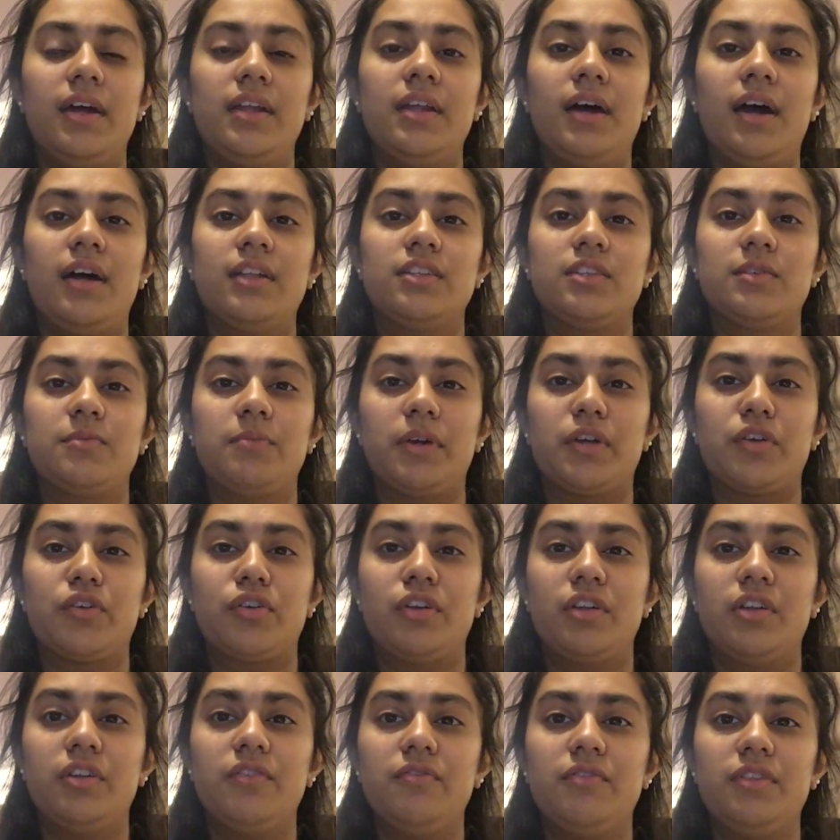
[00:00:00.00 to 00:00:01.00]
enhanced my
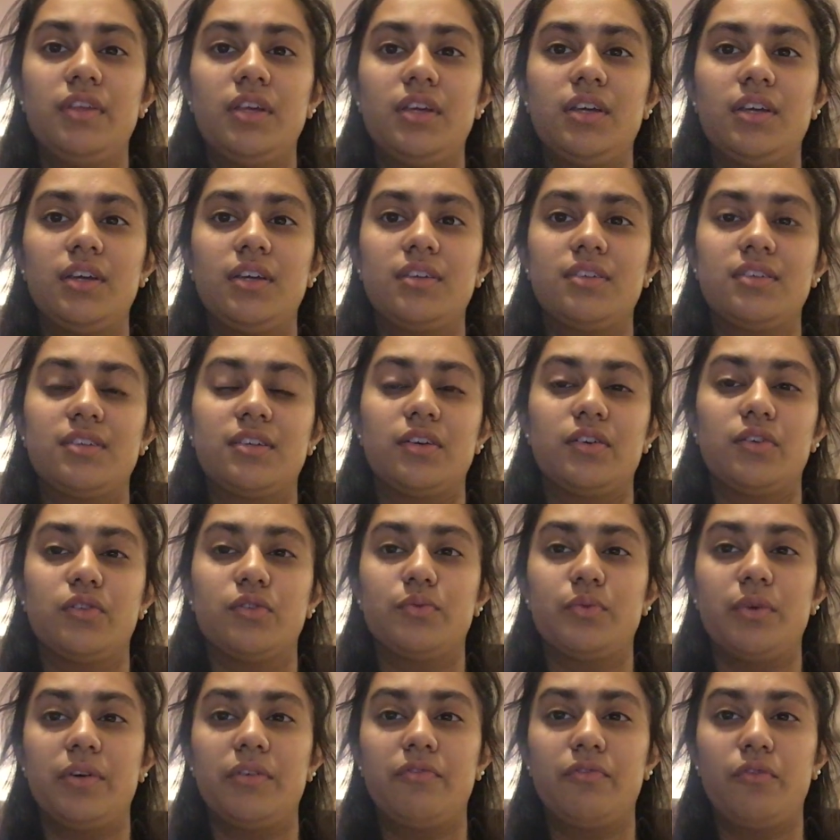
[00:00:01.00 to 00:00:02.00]
creative thinking
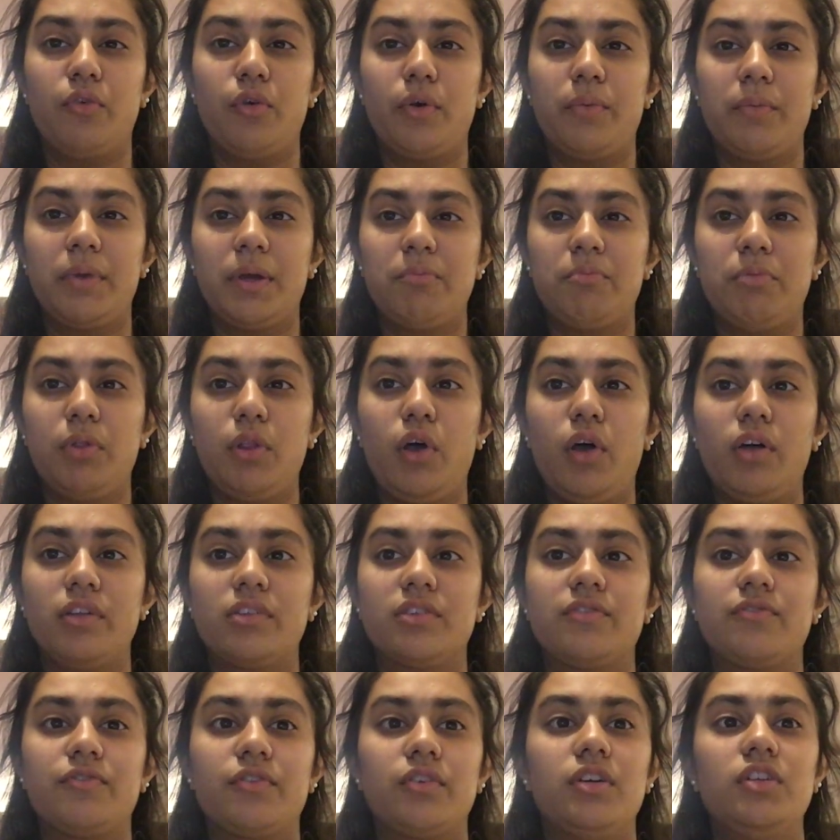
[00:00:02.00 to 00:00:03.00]
skills while forming
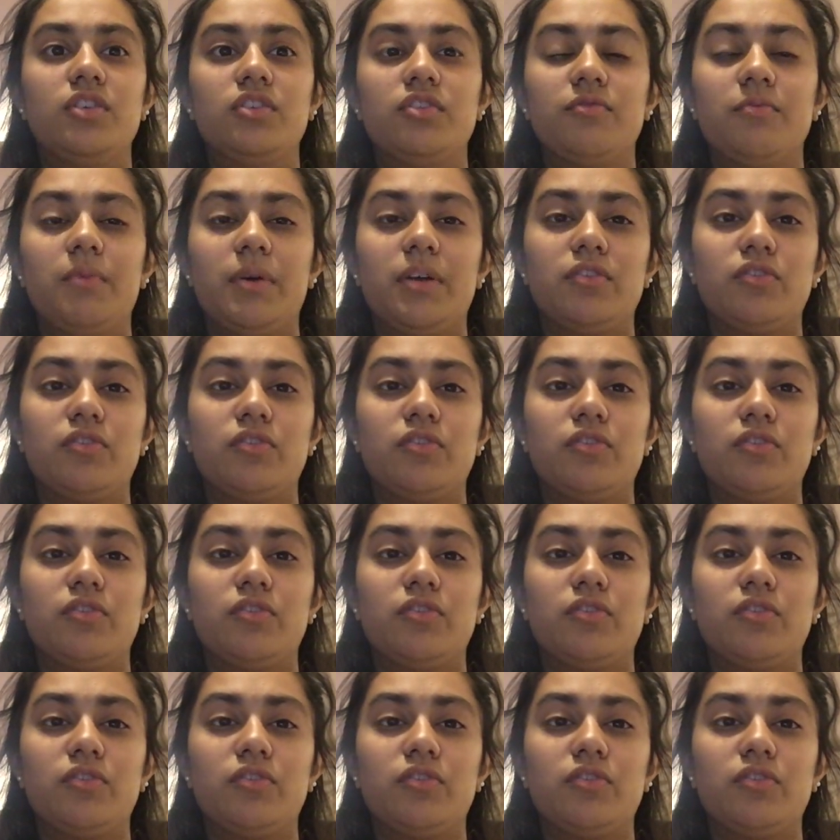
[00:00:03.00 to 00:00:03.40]
plots for each of my